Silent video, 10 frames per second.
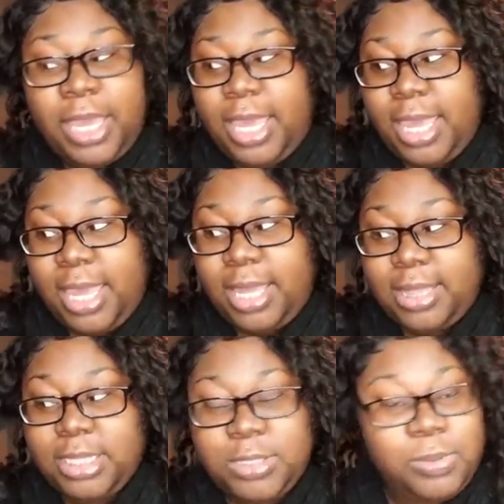And
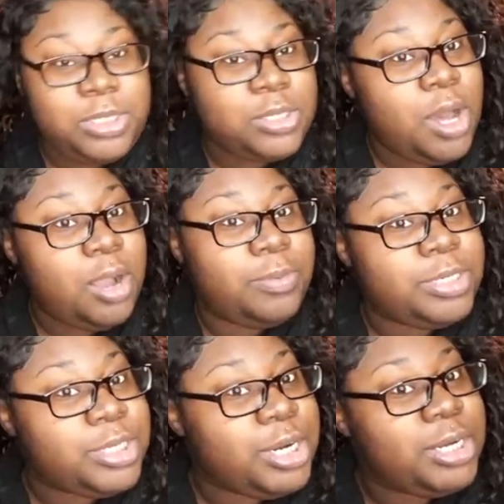this one is called
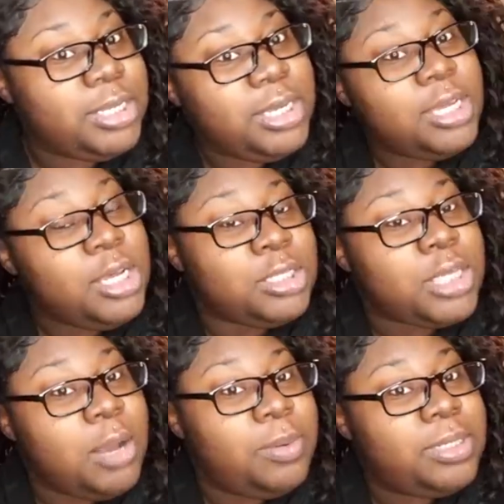Rich Curly. So
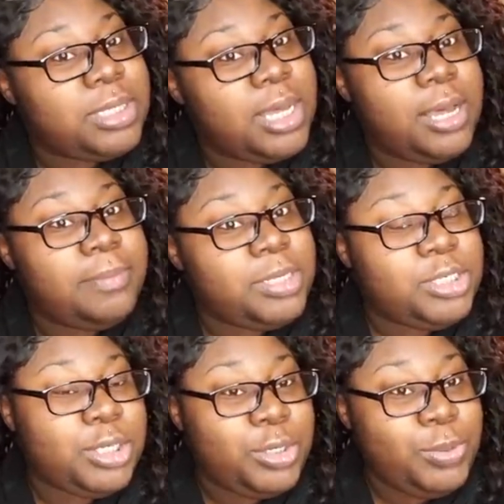I wanted to come and
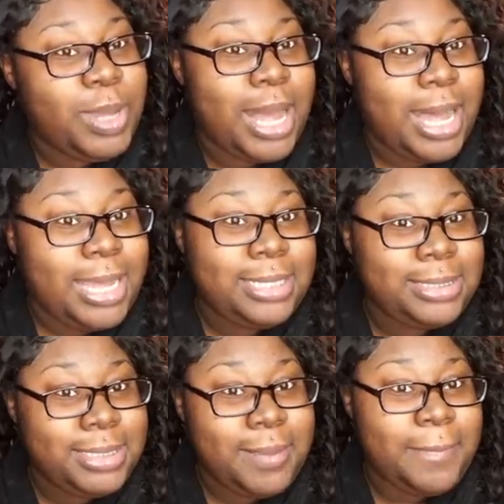show you
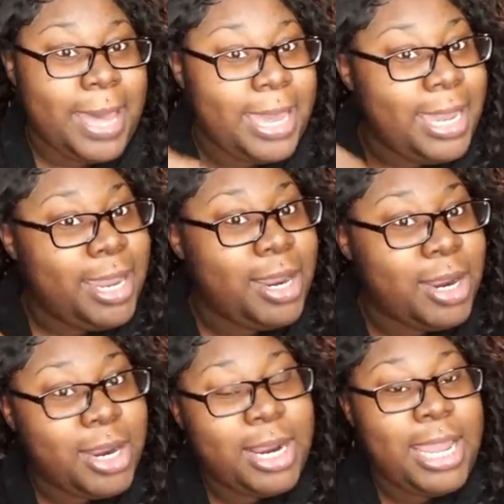guys my
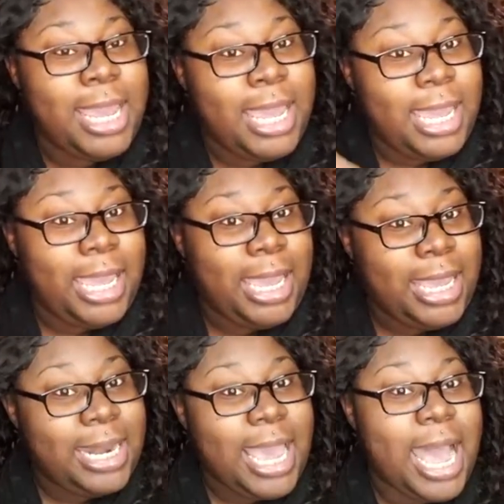hair
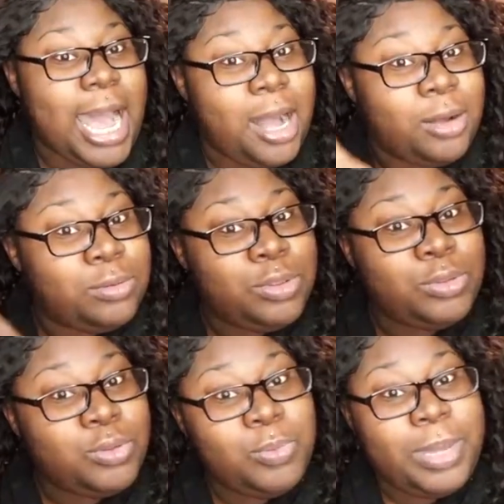and how
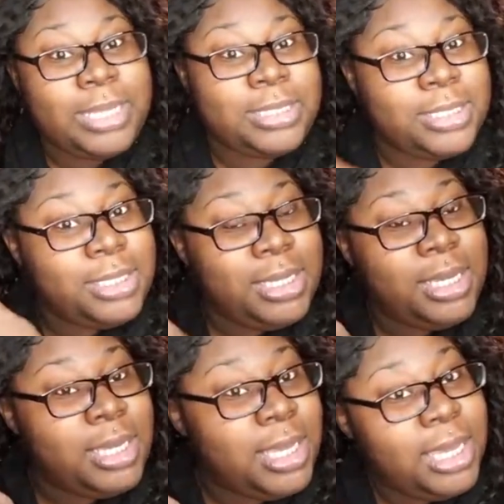to
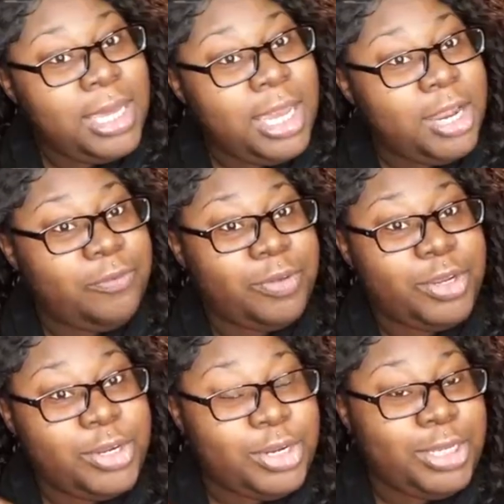basically care for
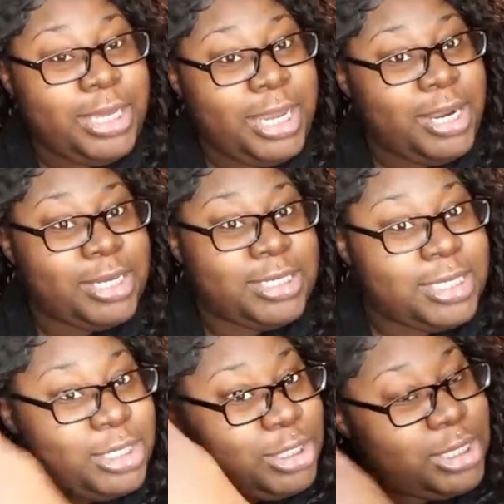your curly hair
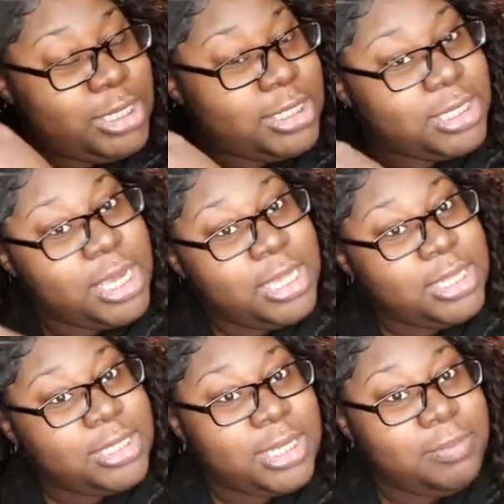extensions.
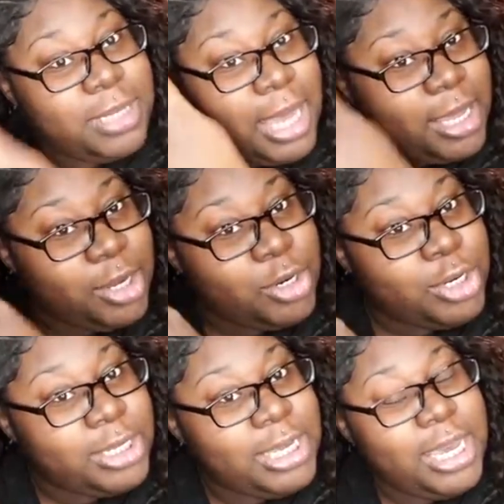This is going to be like a
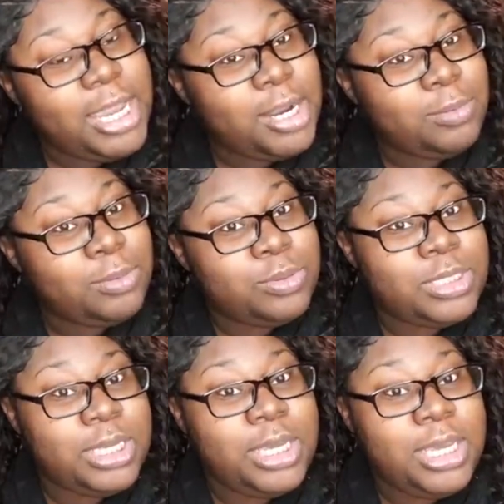curly hair
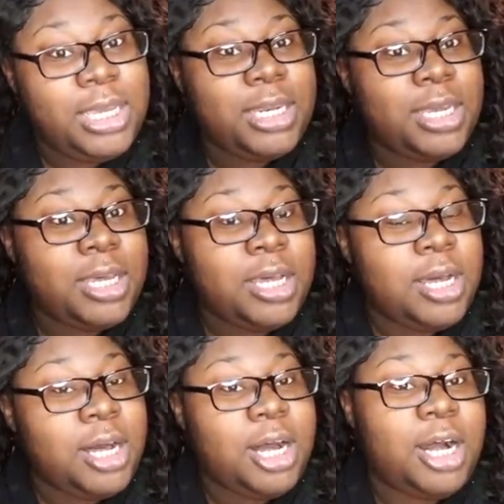routine.
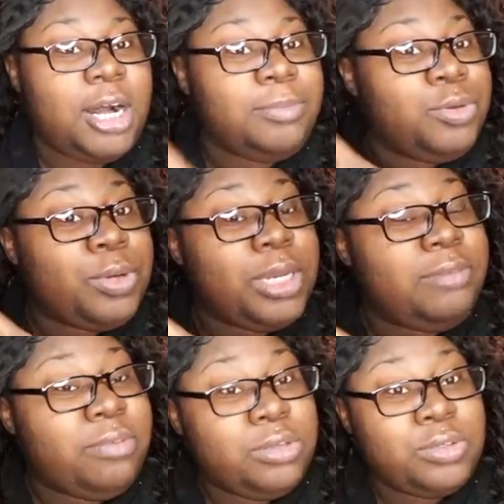You can
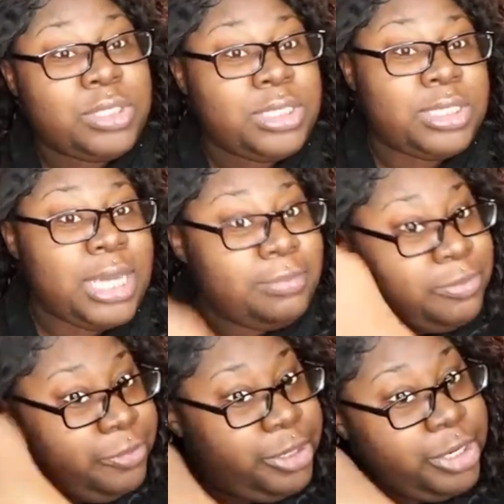even use these steps
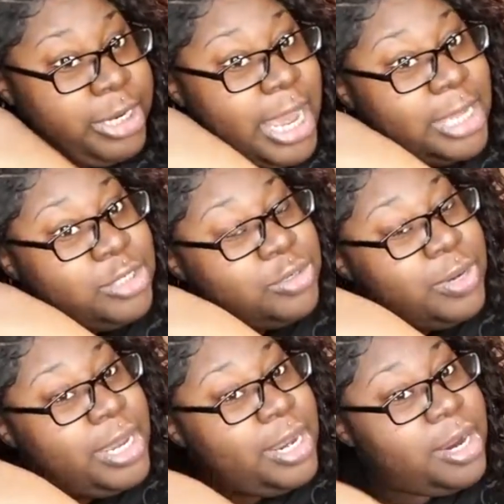for your natural
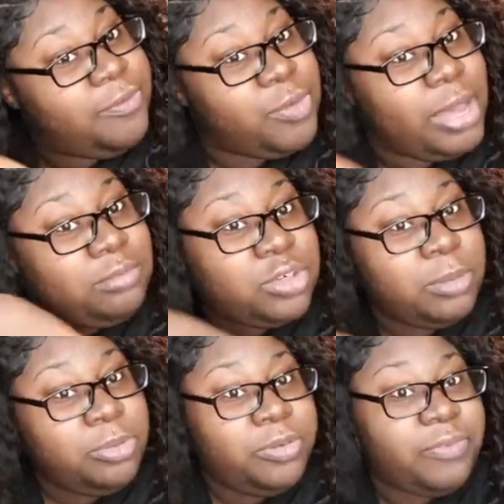hair if you have
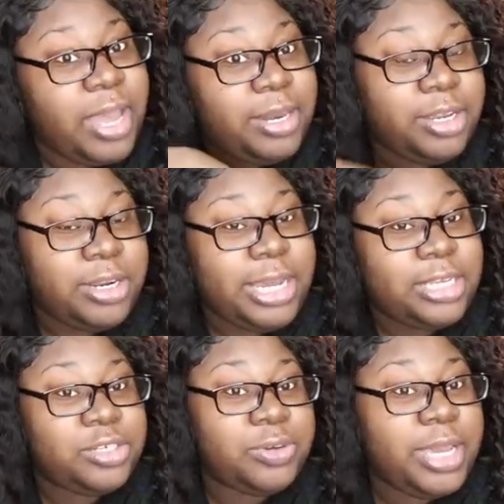trouble defining your
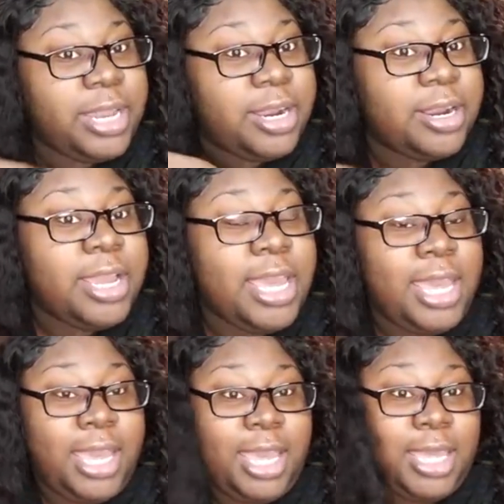natural hair
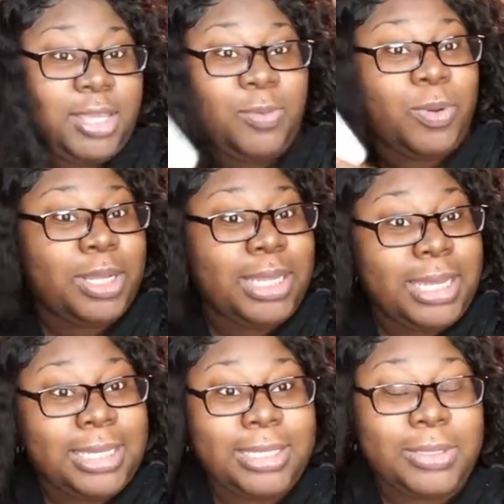and you want
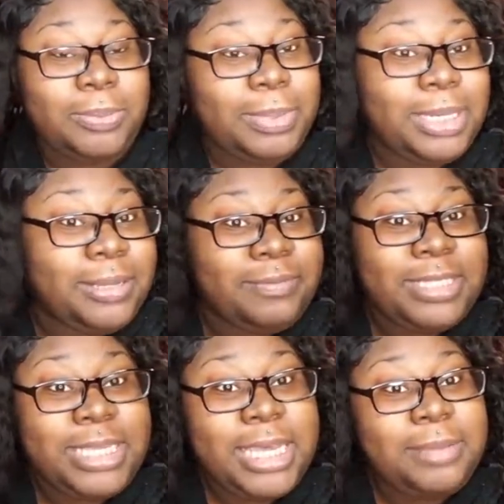like a little bit of
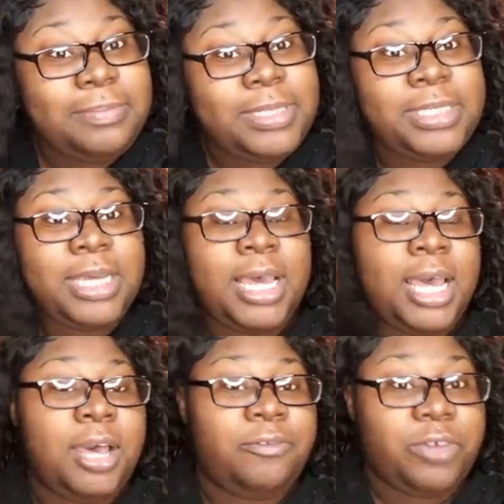tips.
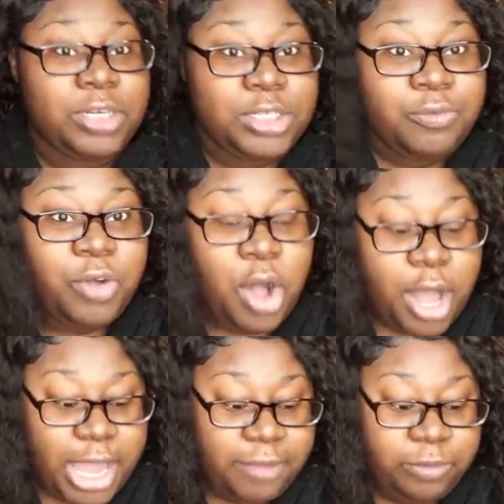First of
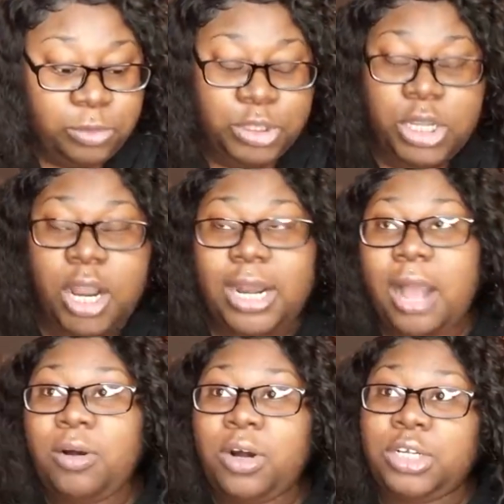all, if you start
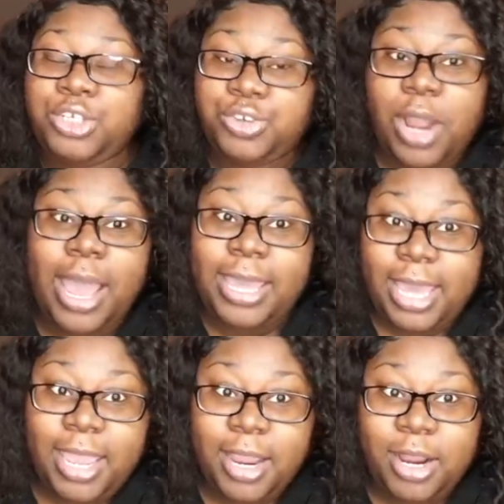out on dry
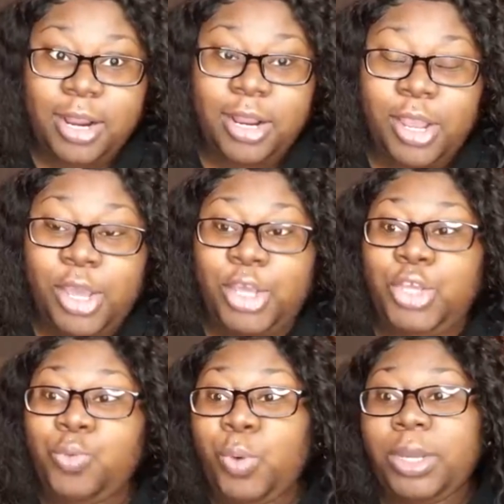hair,
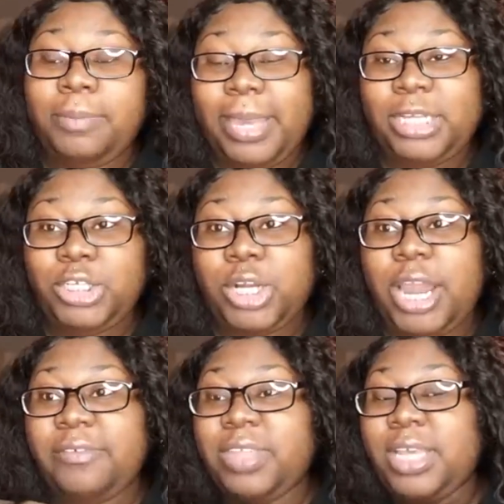you want to make sure
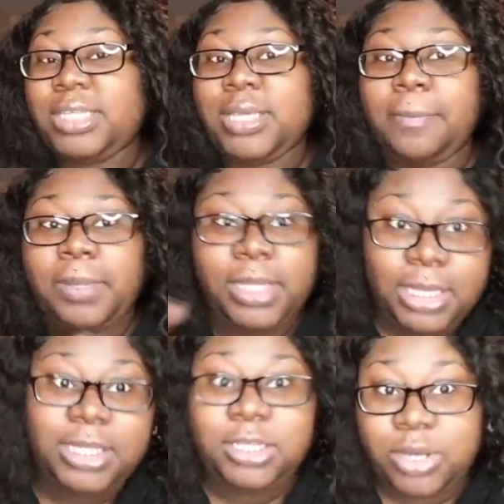everything is
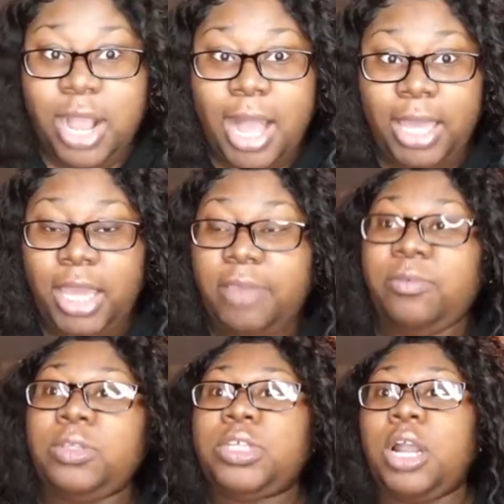completely dry. If
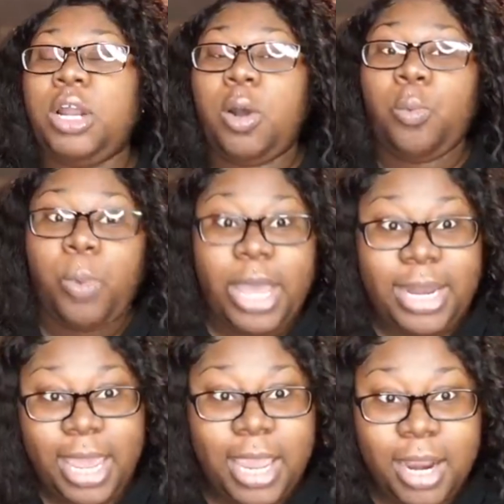you start on wet
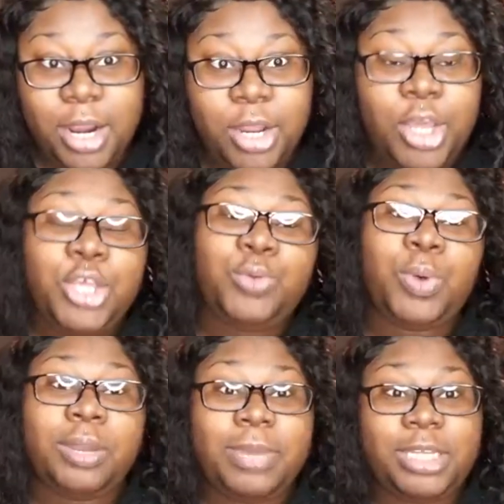hair, you
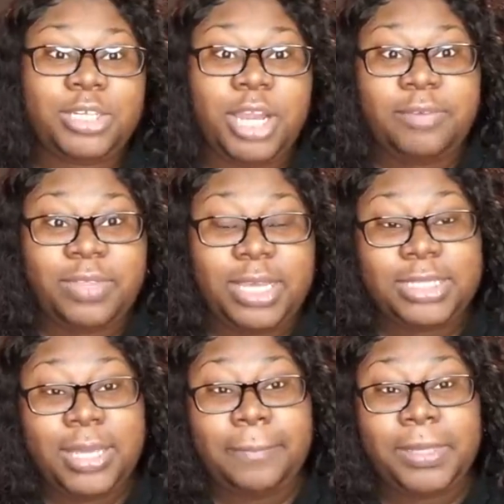want to make sure everything is
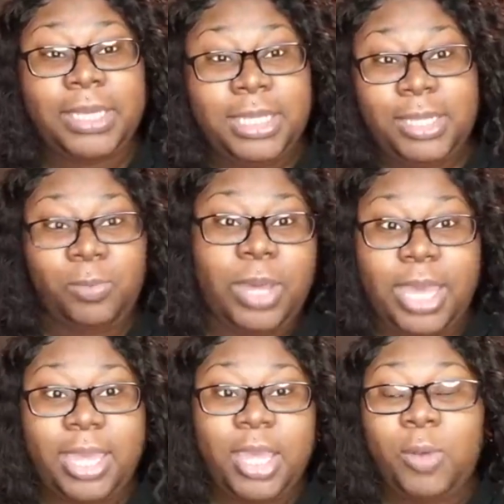completely
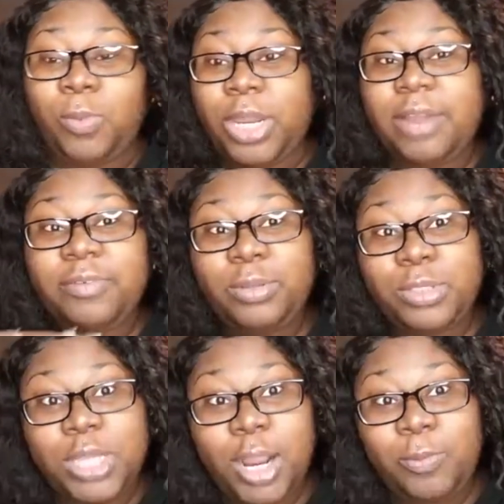wet. Whatever you
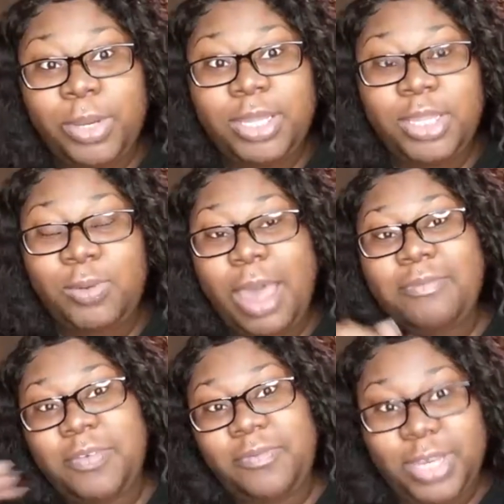start with, you
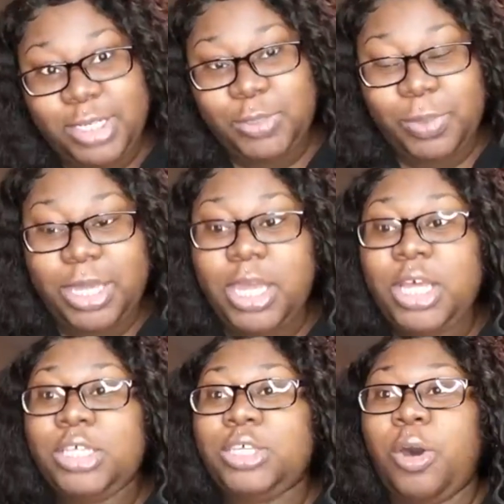have to finish with.
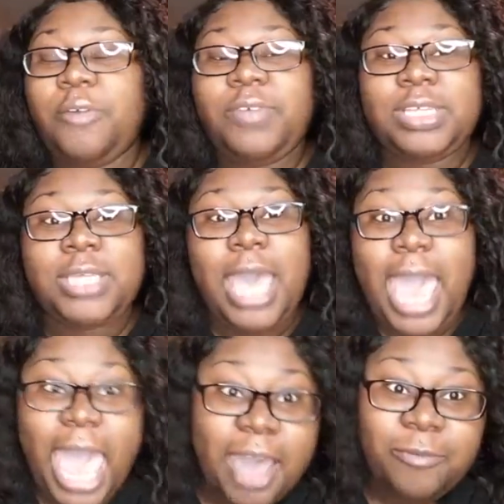So if it's
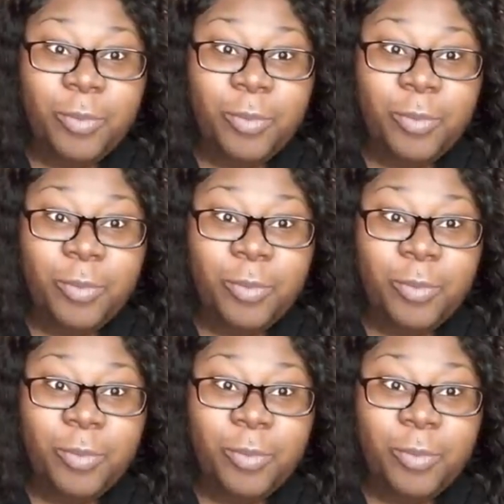half